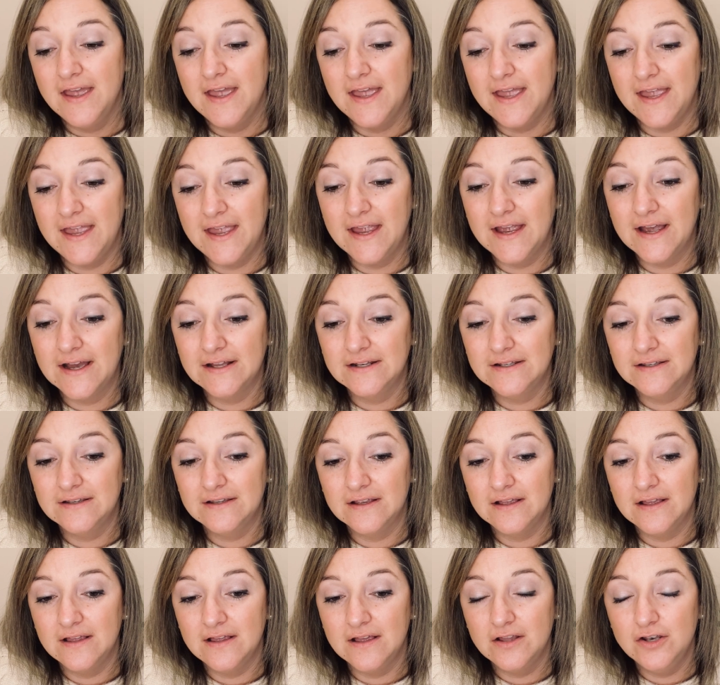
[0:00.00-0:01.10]
And
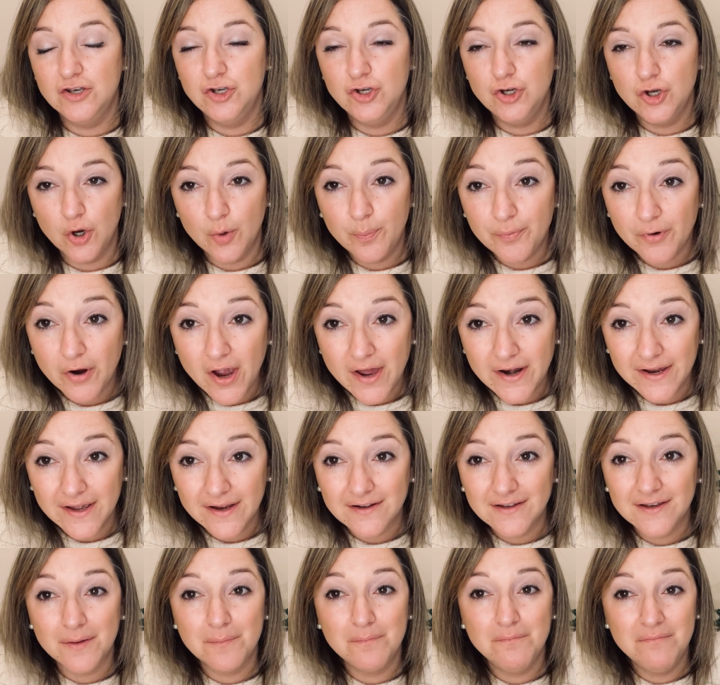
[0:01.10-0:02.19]
no
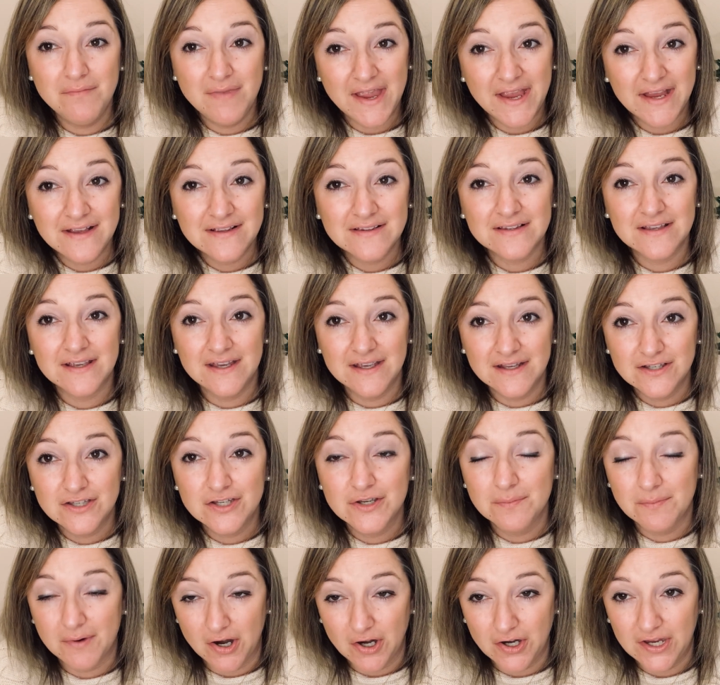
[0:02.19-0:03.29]
product makes it to
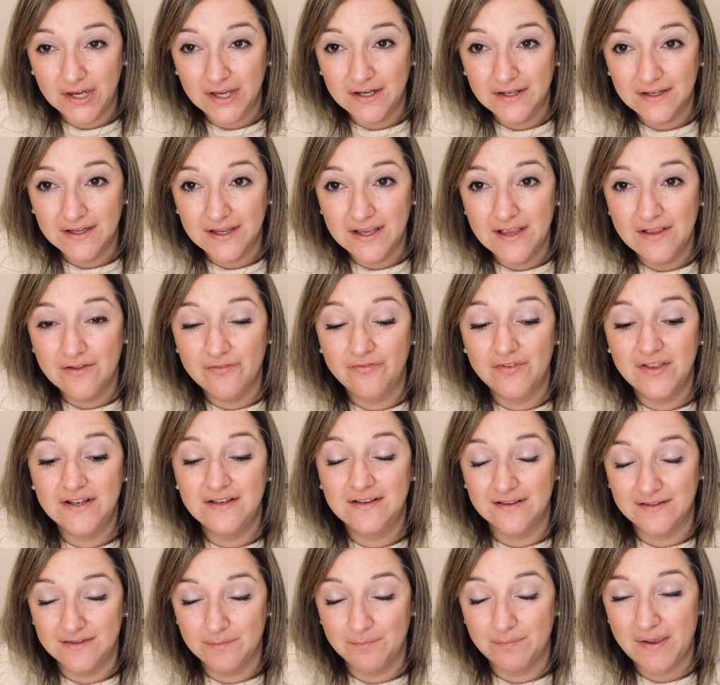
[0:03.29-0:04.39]
market if it
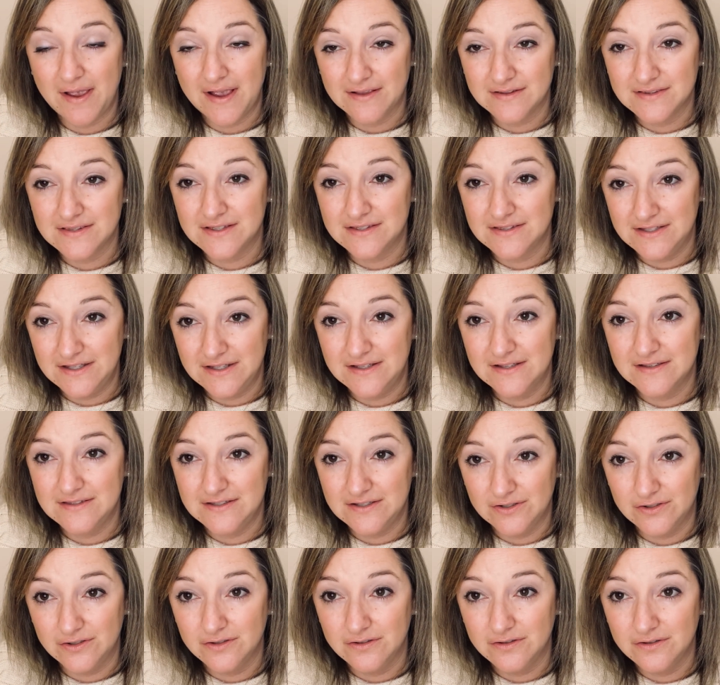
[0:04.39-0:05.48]
doesn't pass the seed to
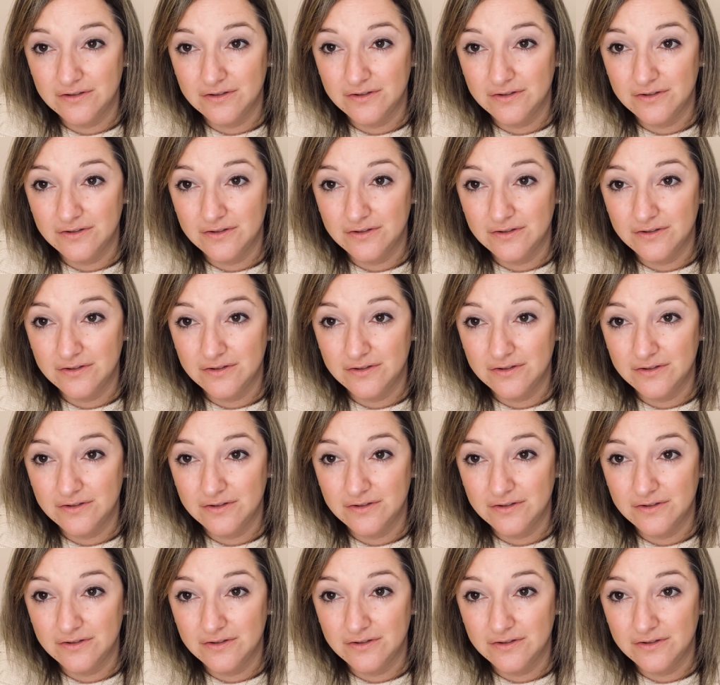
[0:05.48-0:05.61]
seal